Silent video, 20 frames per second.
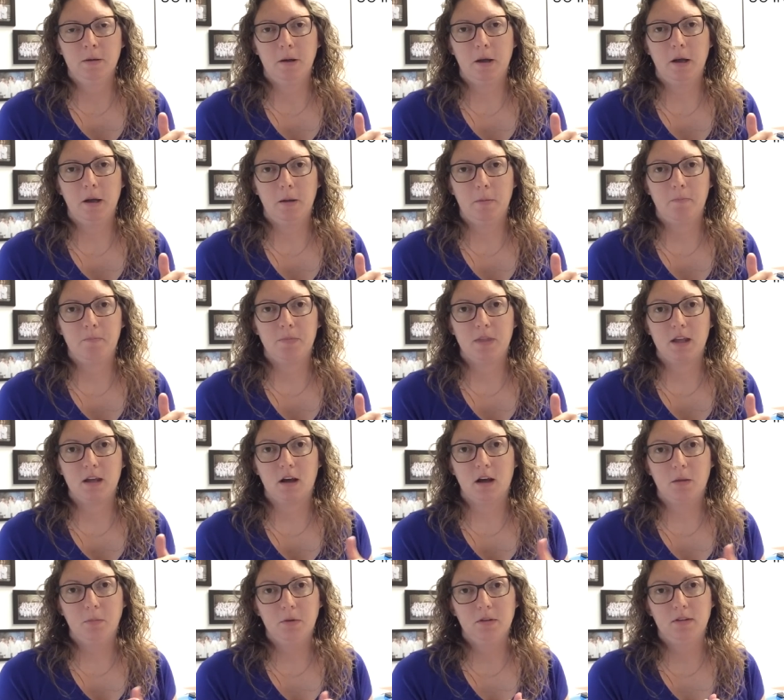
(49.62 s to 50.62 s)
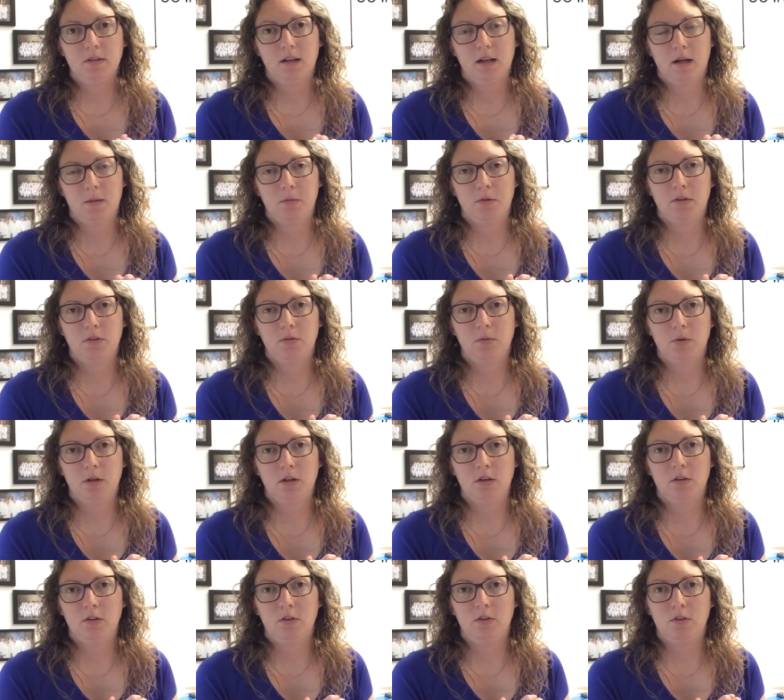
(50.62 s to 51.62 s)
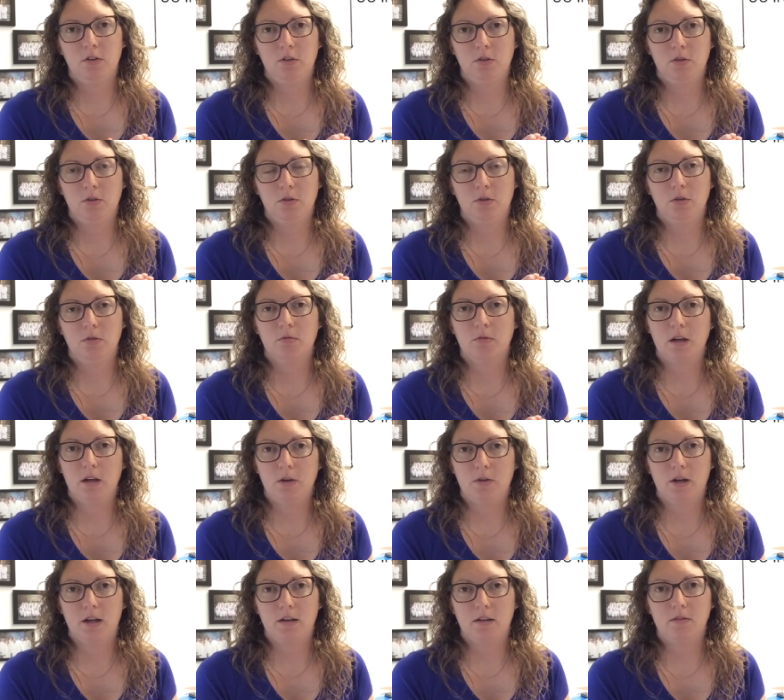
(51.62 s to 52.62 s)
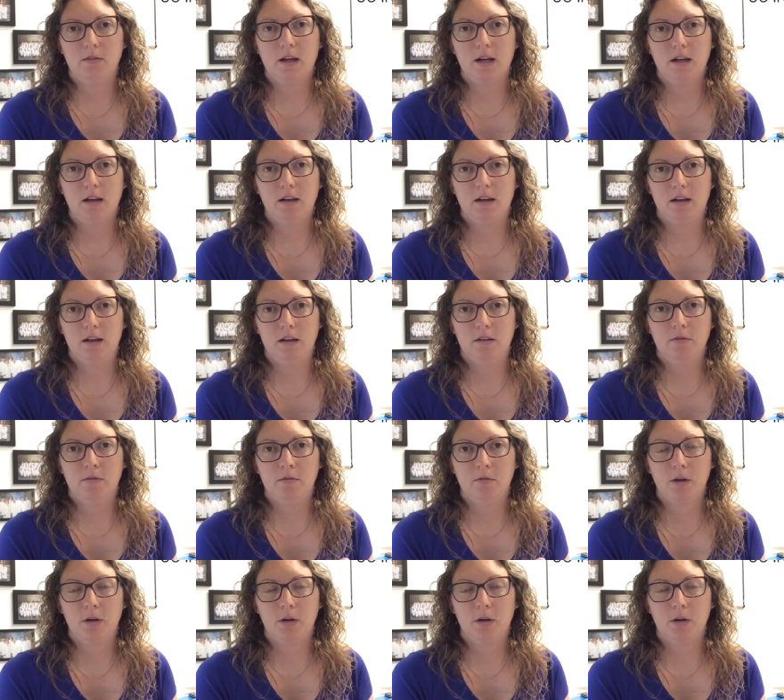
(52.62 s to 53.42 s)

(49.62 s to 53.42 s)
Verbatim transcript: Um, the opposite happens when you do radioactive iodine.